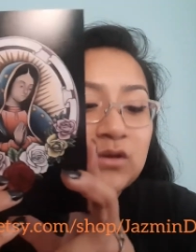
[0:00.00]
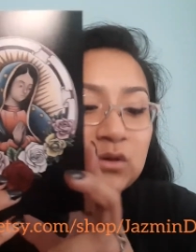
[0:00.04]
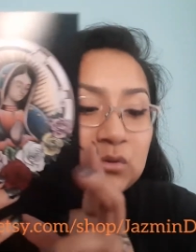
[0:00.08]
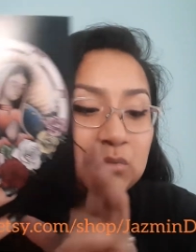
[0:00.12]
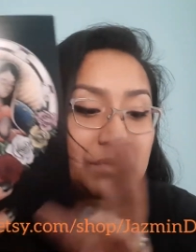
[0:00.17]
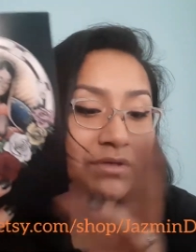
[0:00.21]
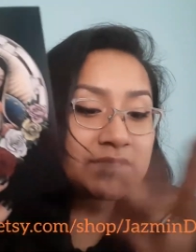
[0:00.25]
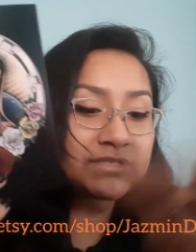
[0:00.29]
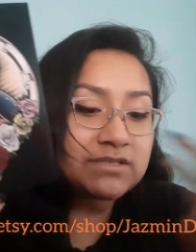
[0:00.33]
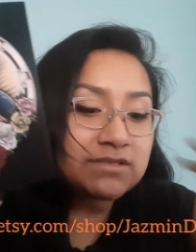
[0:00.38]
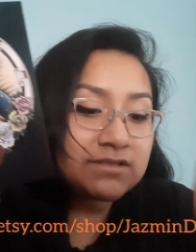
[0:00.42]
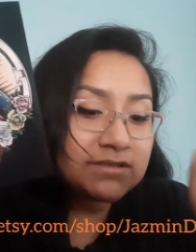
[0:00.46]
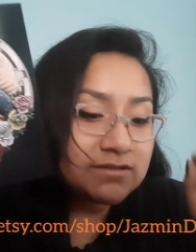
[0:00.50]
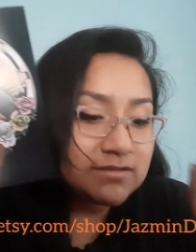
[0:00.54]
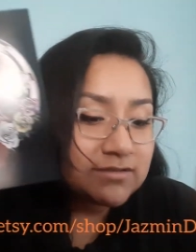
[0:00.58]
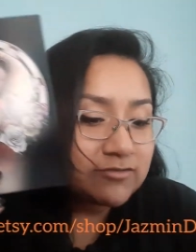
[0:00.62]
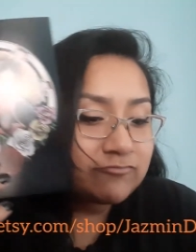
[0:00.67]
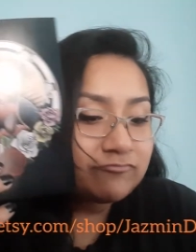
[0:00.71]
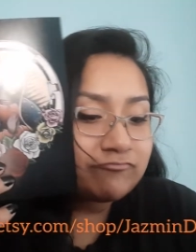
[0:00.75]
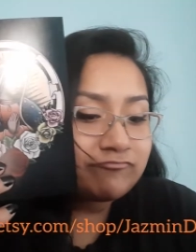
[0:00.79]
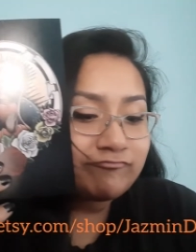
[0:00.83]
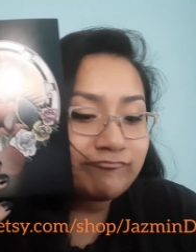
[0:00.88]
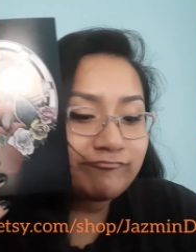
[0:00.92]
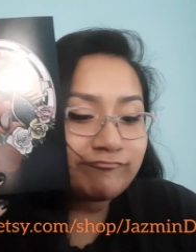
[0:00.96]
which
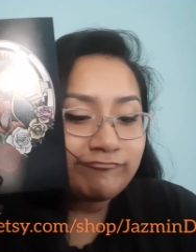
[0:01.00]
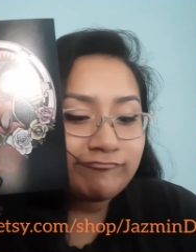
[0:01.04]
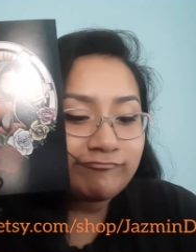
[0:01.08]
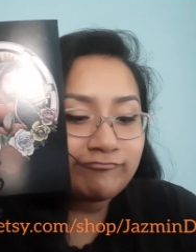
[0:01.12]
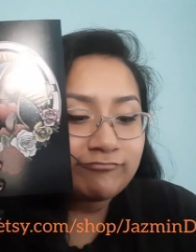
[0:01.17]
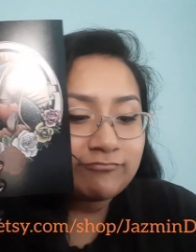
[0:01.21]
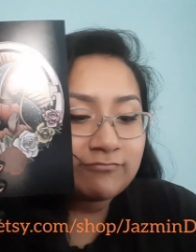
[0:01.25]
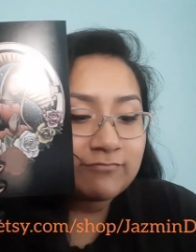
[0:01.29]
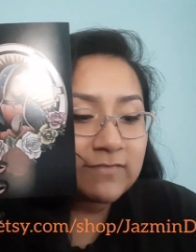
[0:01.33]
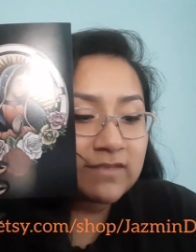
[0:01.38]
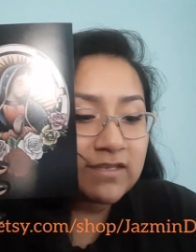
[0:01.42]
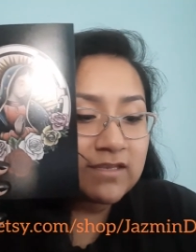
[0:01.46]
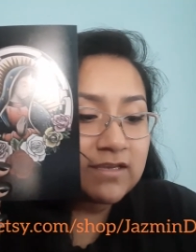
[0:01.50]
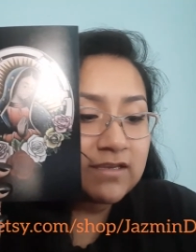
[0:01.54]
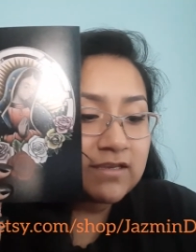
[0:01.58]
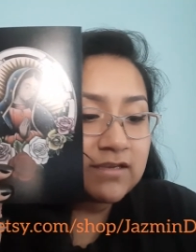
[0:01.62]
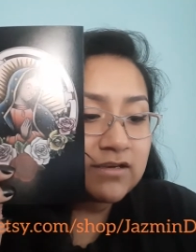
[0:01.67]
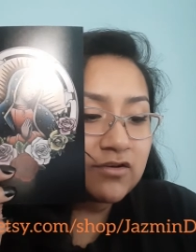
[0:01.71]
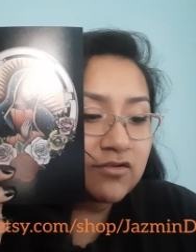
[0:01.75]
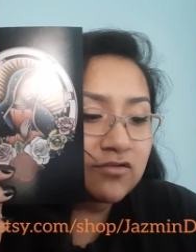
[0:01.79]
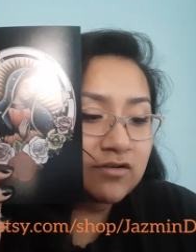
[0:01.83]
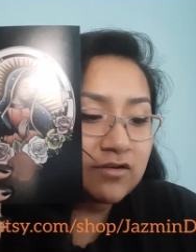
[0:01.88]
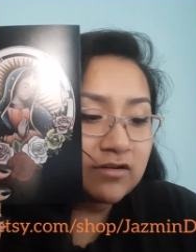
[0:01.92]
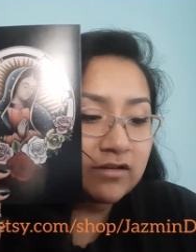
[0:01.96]

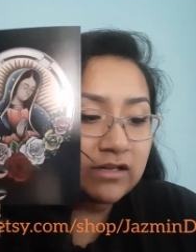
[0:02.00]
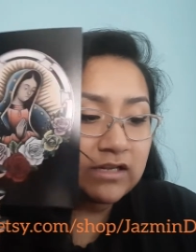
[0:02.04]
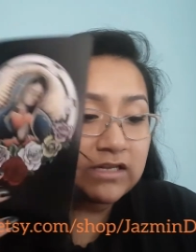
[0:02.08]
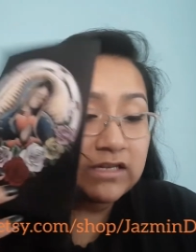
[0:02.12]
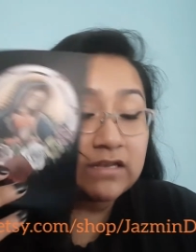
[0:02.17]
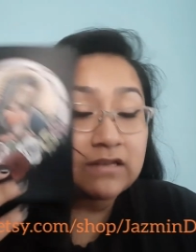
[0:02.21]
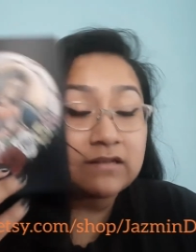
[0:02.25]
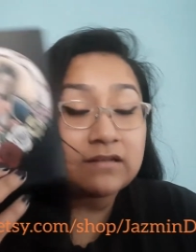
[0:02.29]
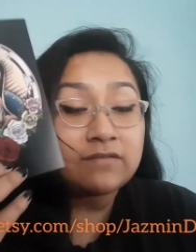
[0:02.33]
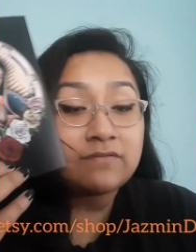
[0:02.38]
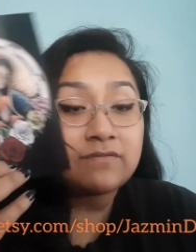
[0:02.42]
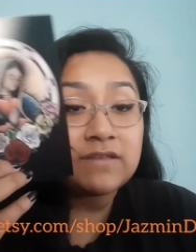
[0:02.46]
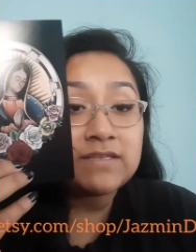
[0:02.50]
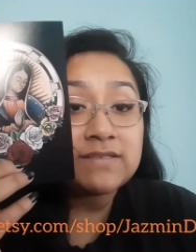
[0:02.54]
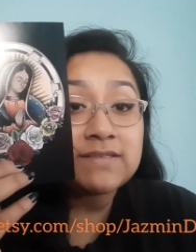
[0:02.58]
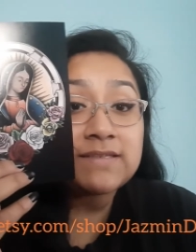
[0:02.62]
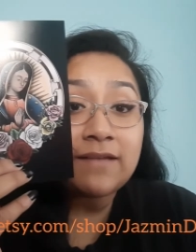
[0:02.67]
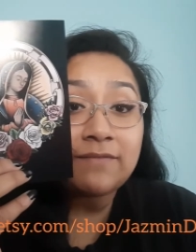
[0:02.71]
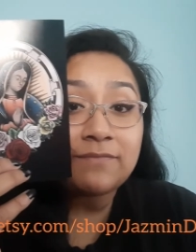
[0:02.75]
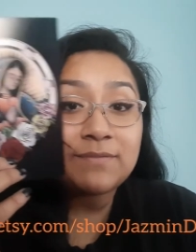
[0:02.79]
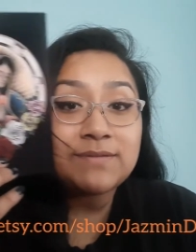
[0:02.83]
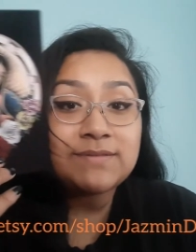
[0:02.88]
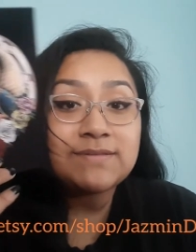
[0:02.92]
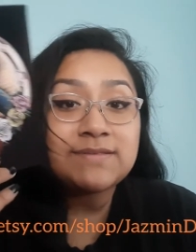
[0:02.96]
Currently, none of these
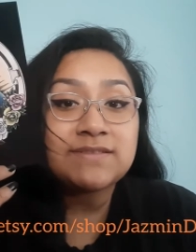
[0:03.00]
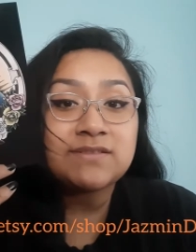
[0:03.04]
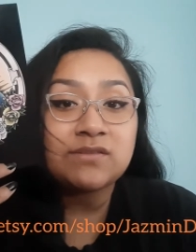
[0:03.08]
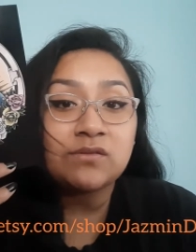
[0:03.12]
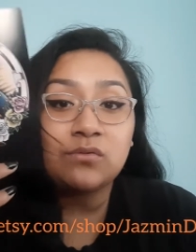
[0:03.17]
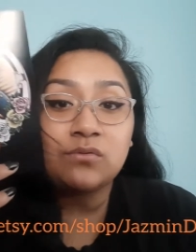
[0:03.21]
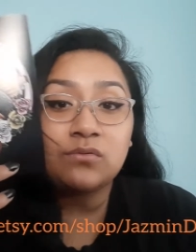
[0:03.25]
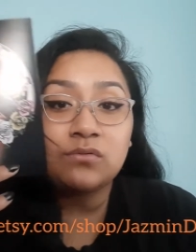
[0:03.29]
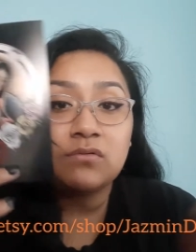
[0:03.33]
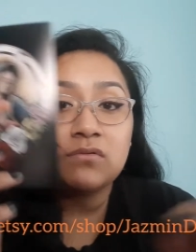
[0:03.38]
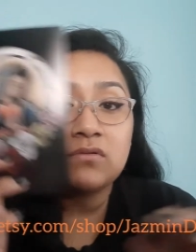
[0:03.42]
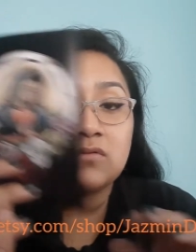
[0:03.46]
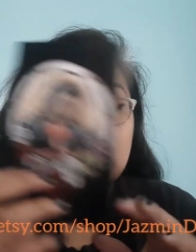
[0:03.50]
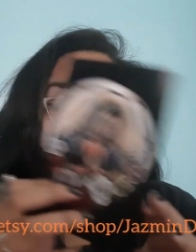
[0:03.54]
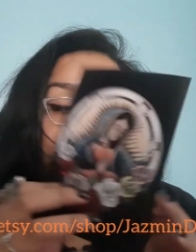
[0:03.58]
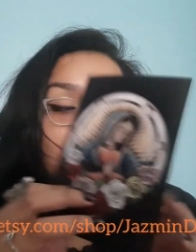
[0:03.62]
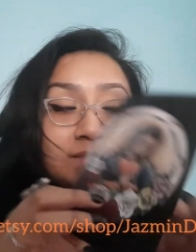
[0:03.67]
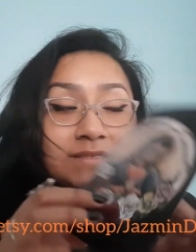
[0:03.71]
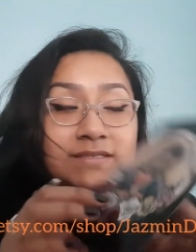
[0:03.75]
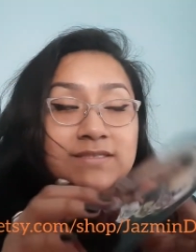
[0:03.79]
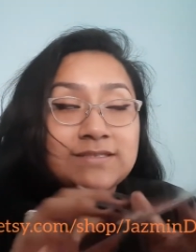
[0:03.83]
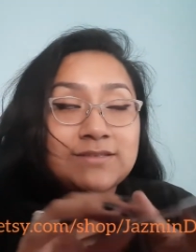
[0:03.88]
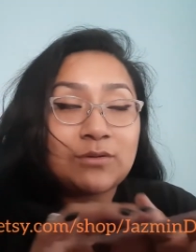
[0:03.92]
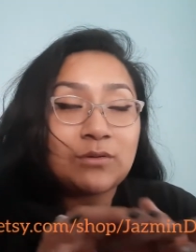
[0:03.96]
have been sold, which
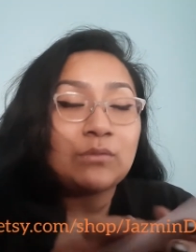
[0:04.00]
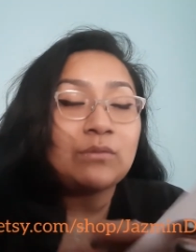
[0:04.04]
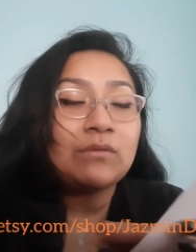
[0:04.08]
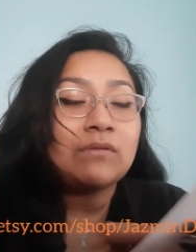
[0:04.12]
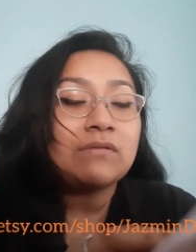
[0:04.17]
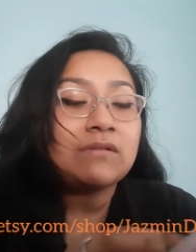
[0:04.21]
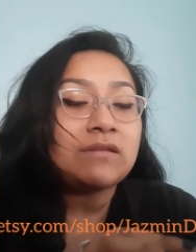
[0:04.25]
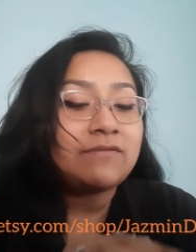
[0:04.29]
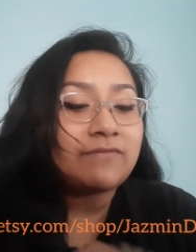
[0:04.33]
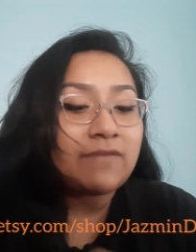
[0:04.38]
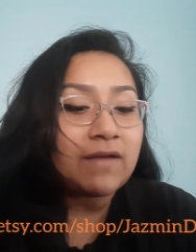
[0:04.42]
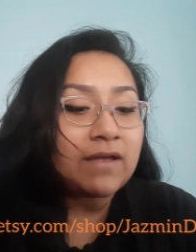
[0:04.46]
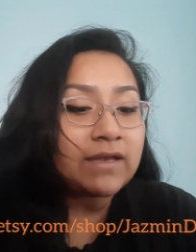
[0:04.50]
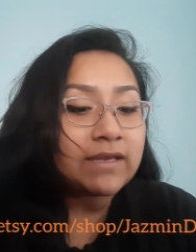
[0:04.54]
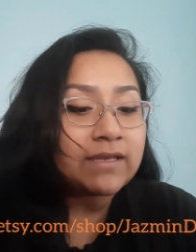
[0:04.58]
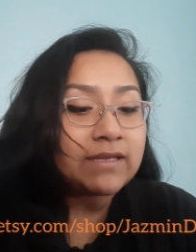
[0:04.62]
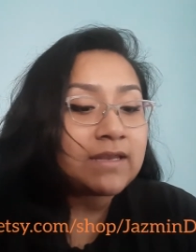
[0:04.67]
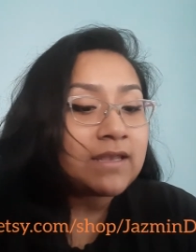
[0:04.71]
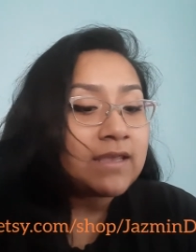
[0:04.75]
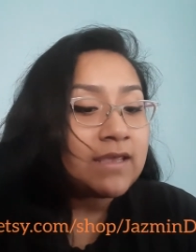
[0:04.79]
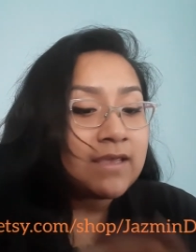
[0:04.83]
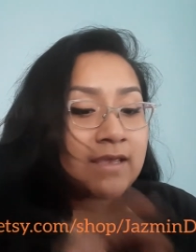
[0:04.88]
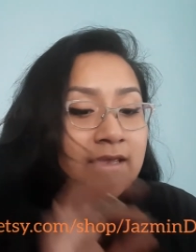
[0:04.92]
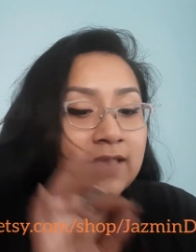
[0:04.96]
is totally fine.
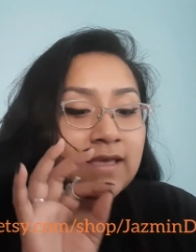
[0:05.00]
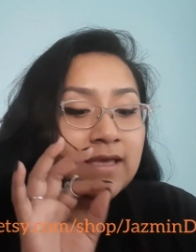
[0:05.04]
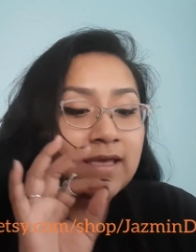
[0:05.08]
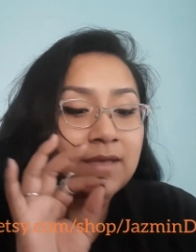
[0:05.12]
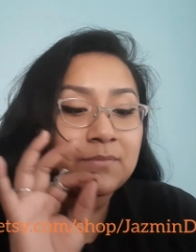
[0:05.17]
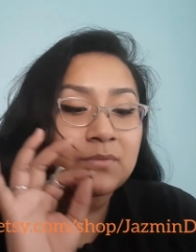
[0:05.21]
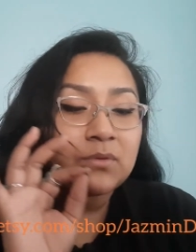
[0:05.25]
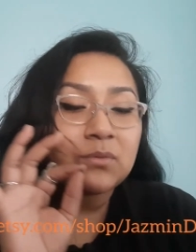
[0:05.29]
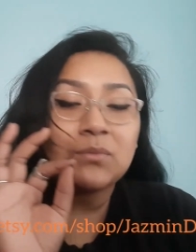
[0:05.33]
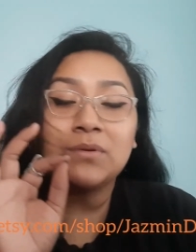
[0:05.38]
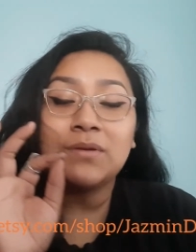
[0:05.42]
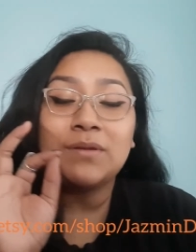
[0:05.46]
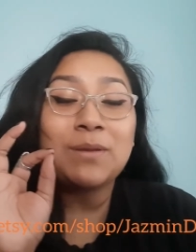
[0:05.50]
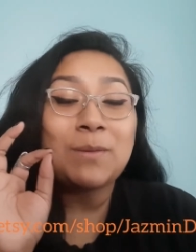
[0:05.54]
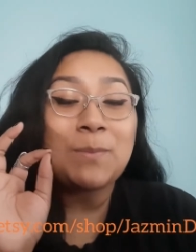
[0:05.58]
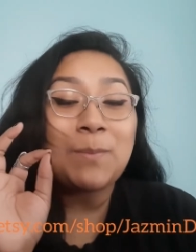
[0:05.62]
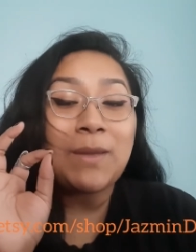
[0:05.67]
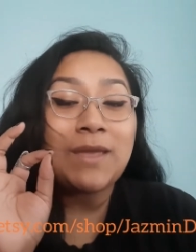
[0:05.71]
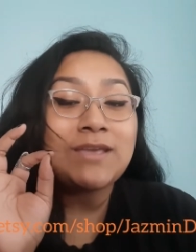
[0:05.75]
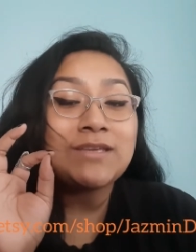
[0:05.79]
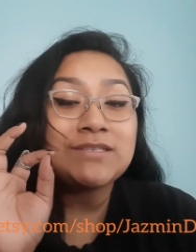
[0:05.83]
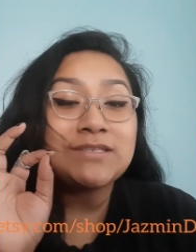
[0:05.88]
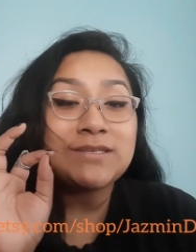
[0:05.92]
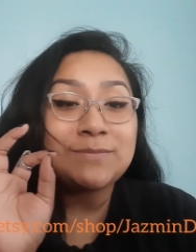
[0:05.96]
I'm a really
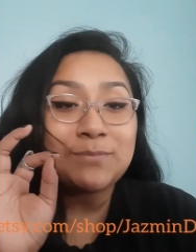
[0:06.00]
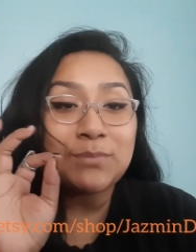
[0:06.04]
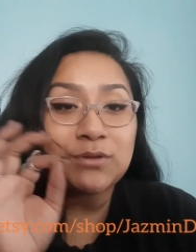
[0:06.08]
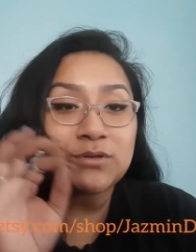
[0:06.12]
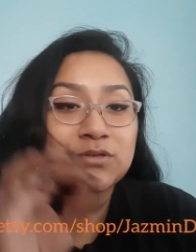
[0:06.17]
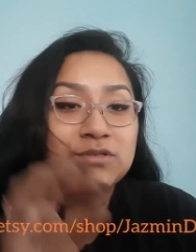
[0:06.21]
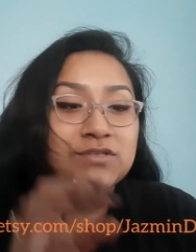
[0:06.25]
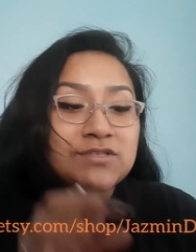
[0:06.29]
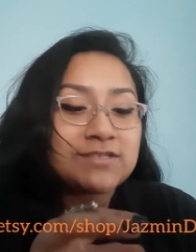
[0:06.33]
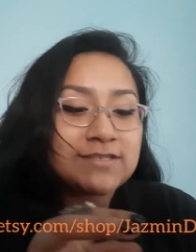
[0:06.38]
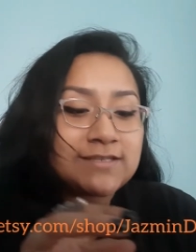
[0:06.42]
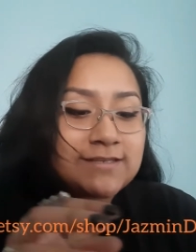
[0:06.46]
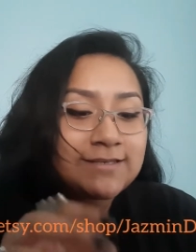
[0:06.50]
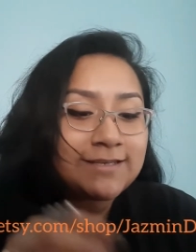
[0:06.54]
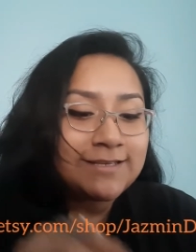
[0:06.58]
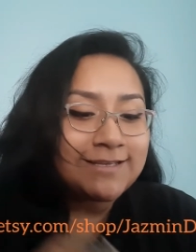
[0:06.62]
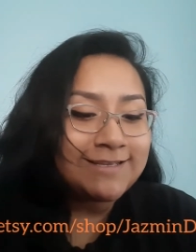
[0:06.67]
patient person.